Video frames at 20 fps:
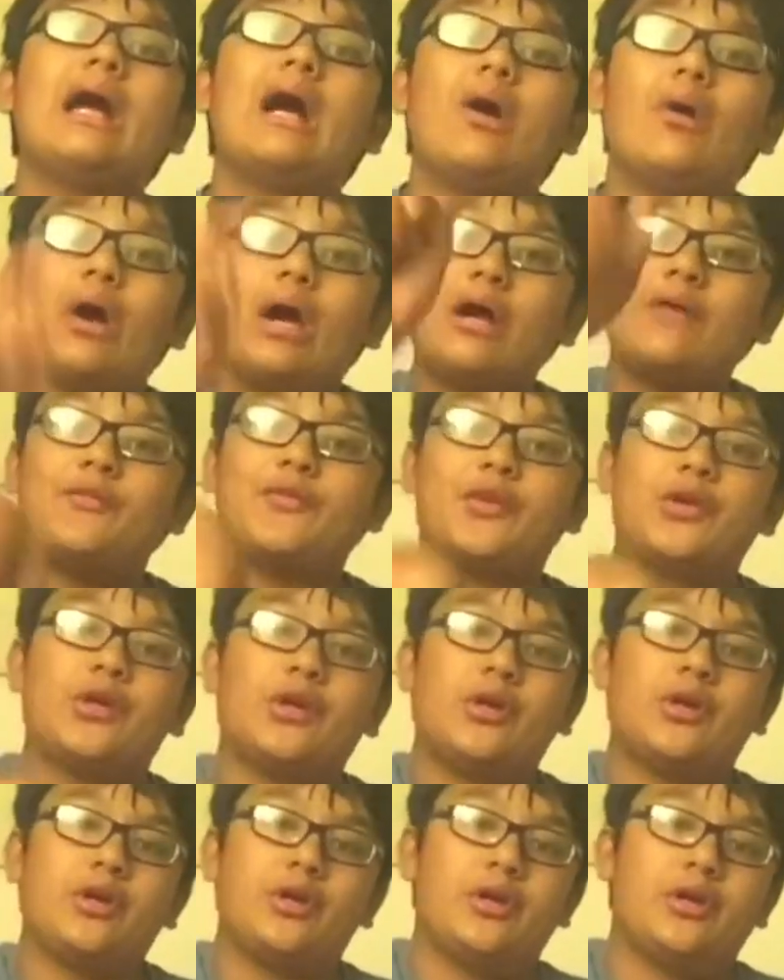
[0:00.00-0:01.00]

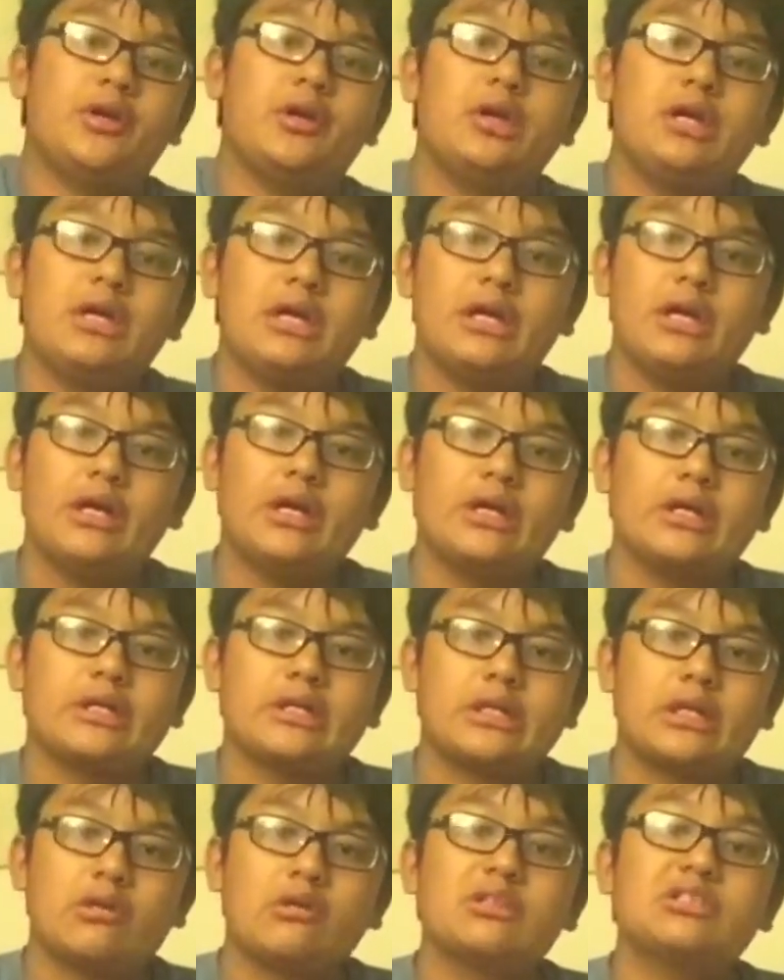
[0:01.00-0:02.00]
however,
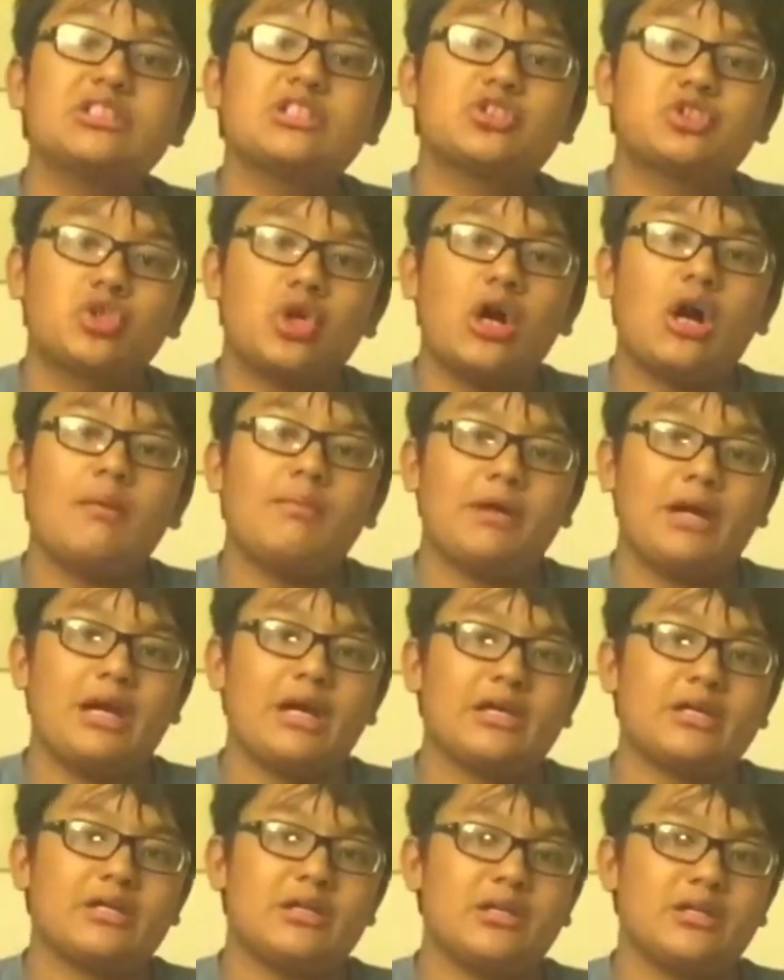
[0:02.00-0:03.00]
there is a
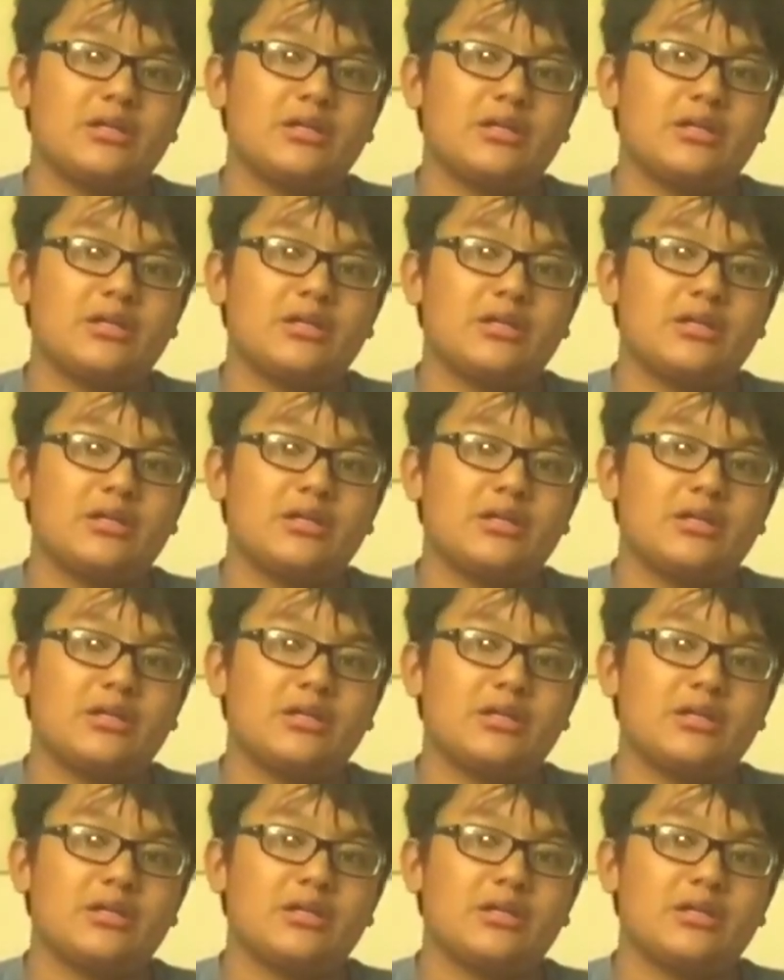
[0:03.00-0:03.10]
drawback.